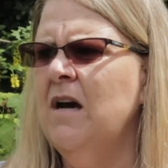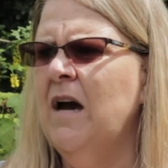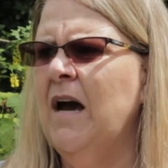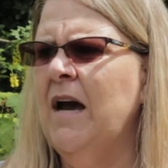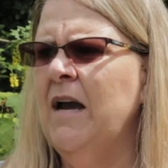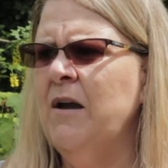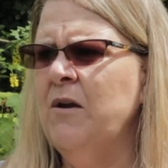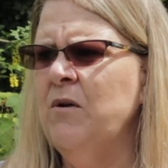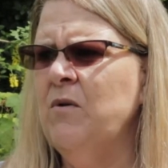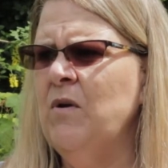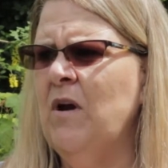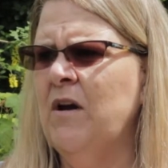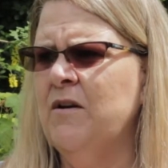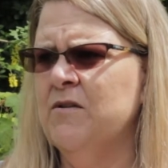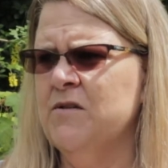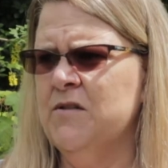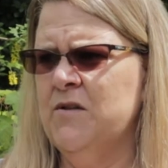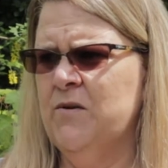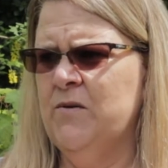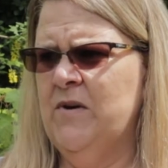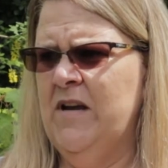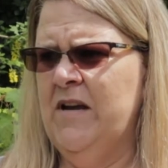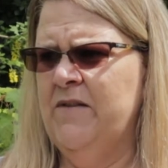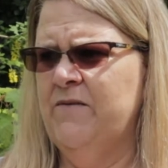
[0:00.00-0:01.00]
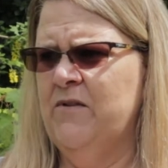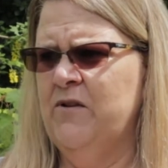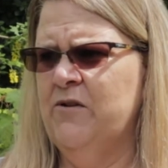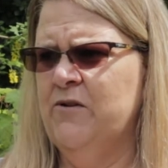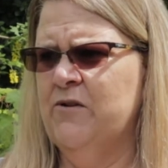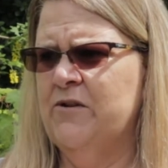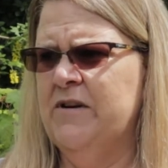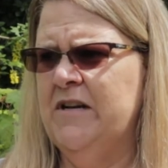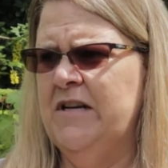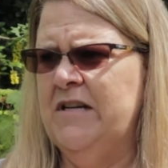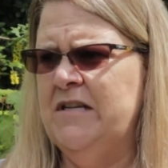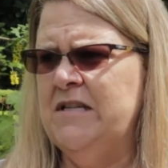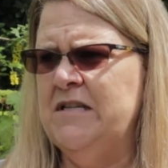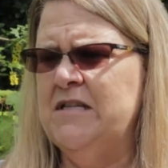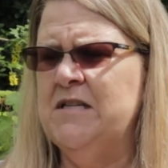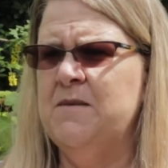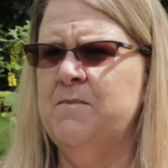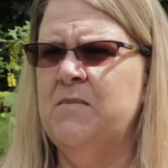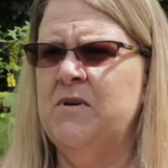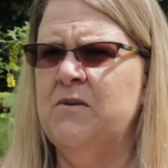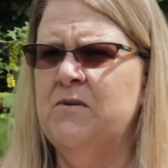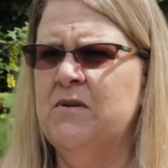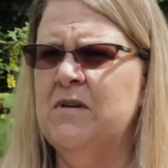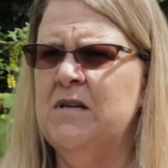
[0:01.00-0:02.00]
I also have a learning
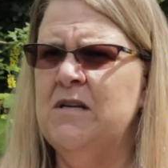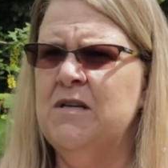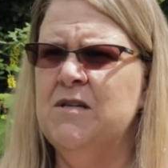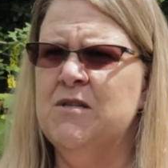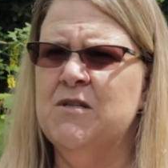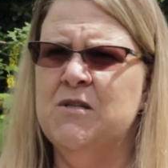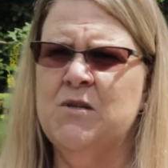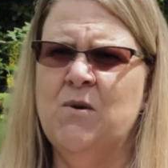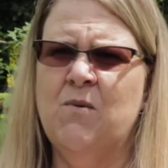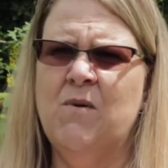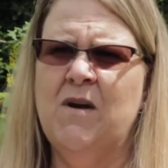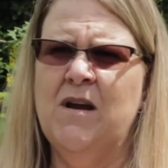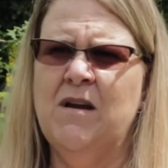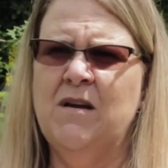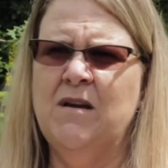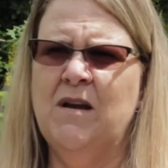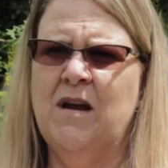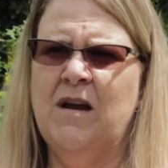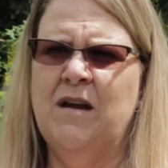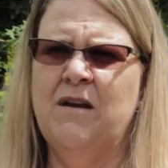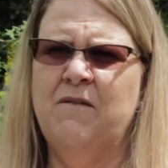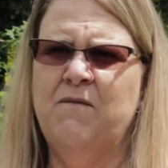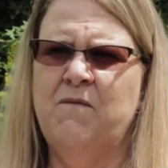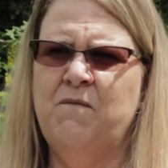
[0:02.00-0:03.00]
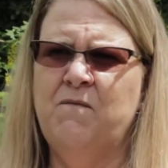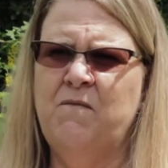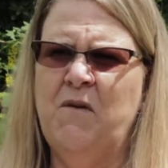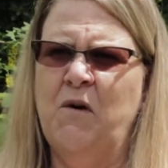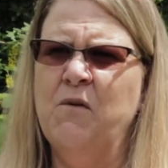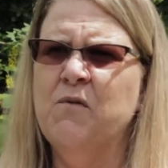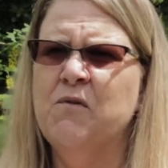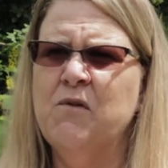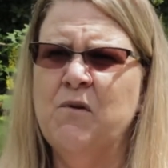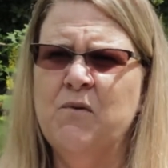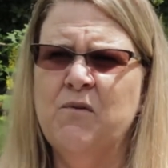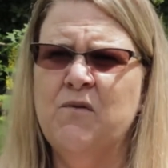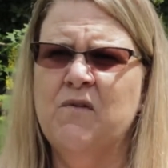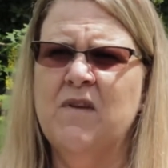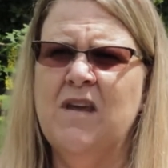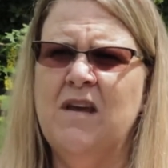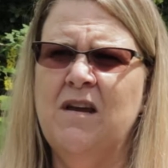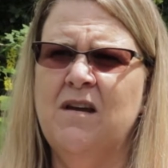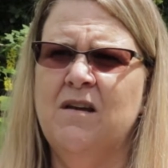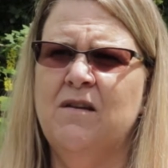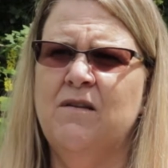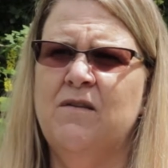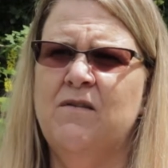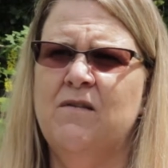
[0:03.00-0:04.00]
disability, so I felt those
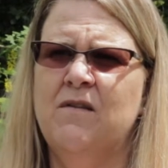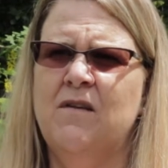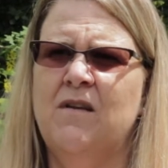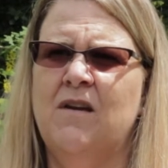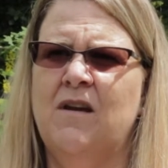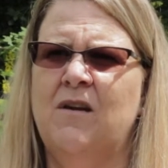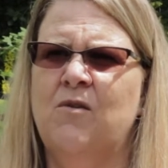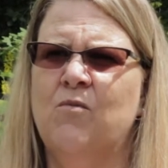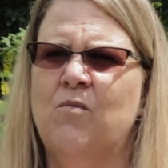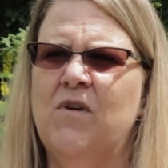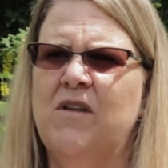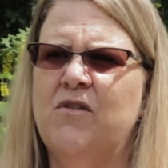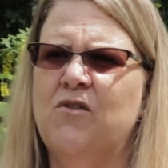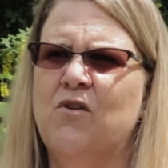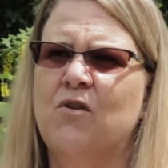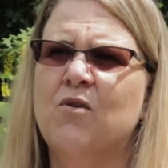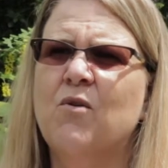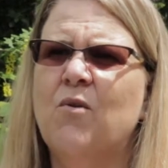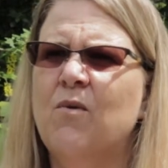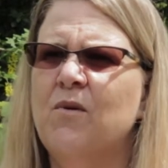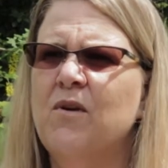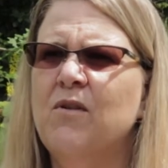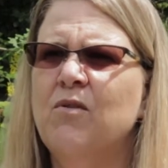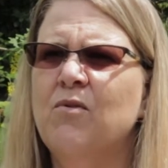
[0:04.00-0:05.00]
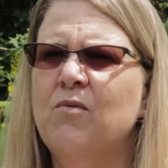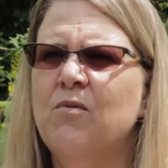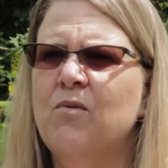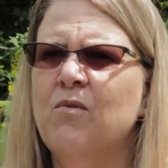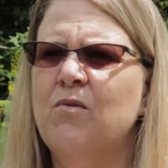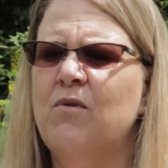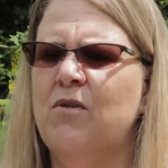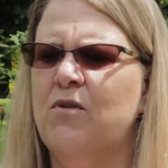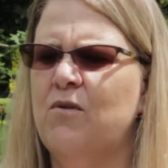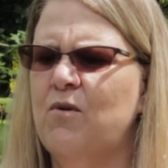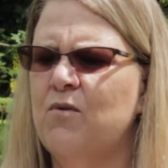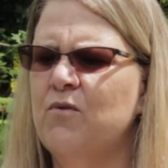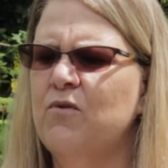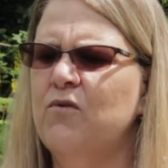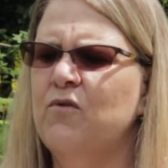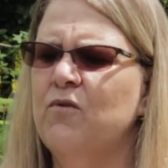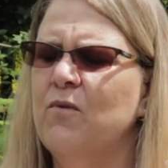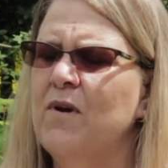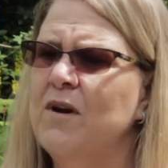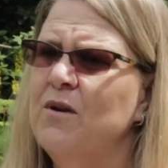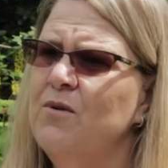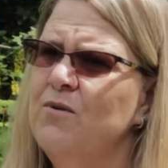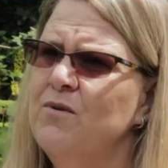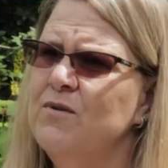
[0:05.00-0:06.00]
kids and what they're going through and those
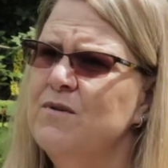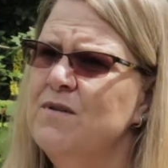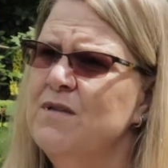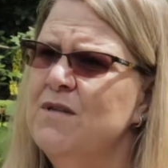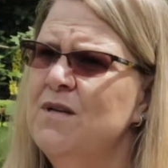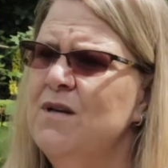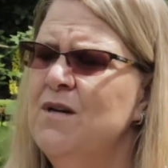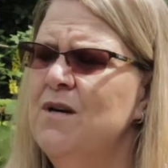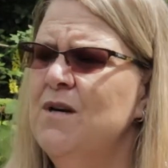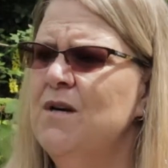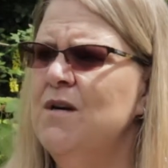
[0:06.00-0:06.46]
struggles.